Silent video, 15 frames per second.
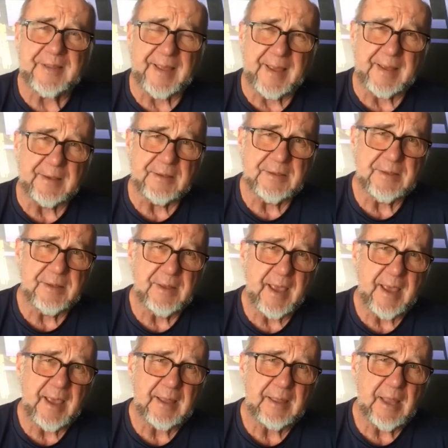things
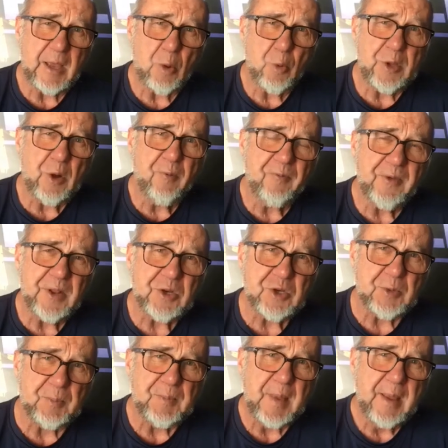and we don't finish them.